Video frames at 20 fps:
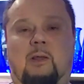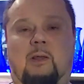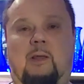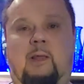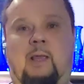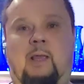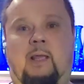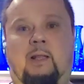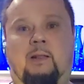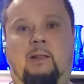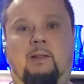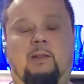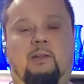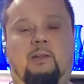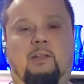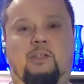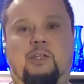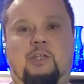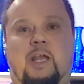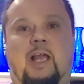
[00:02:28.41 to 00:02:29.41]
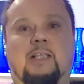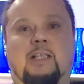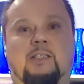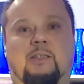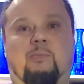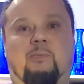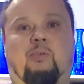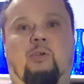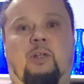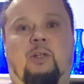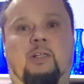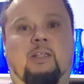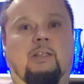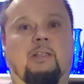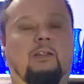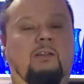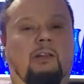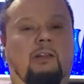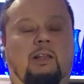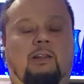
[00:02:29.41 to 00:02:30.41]
And the jazz imprint
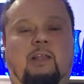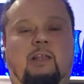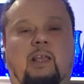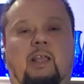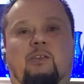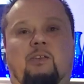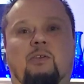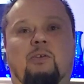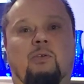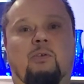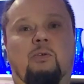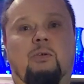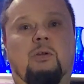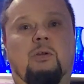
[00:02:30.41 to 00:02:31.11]
that they do